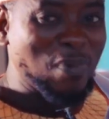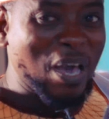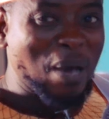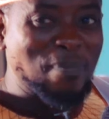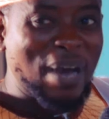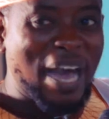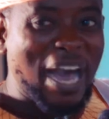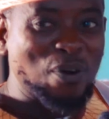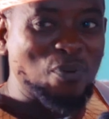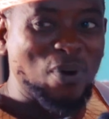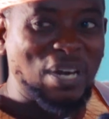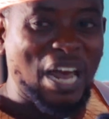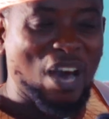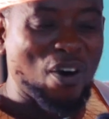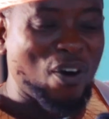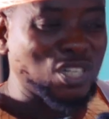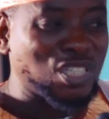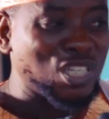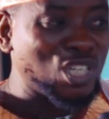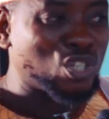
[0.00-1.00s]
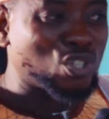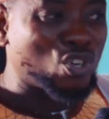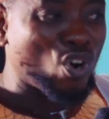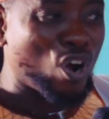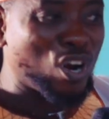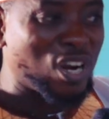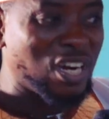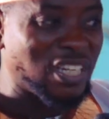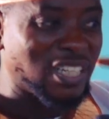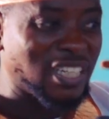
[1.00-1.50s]
remember when I was still
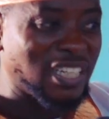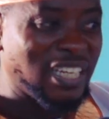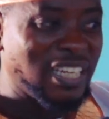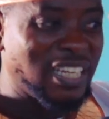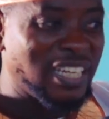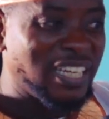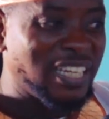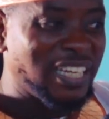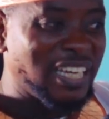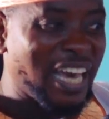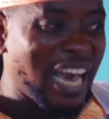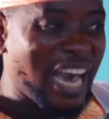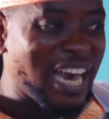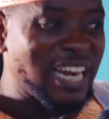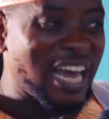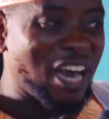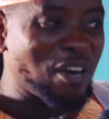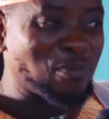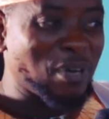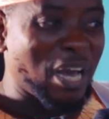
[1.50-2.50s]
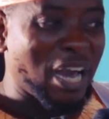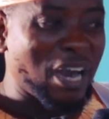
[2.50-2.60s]
struggling, and I